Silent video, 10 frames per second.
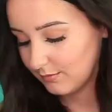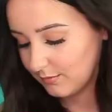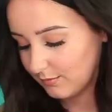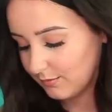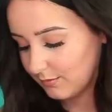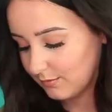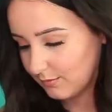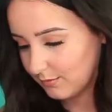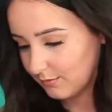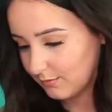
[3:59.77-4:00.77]

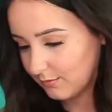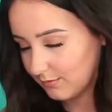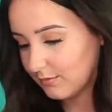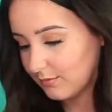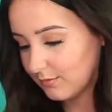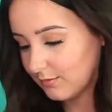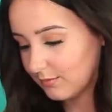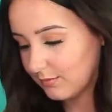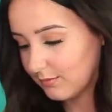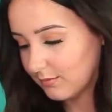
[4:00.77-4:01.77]

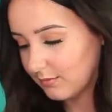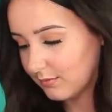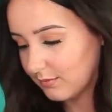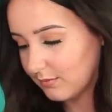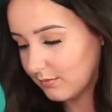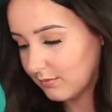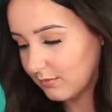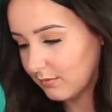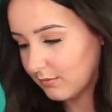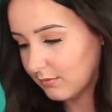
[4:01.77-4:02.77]

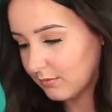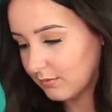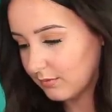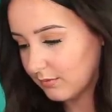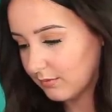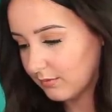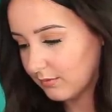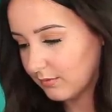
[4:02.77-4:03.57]
[no speech]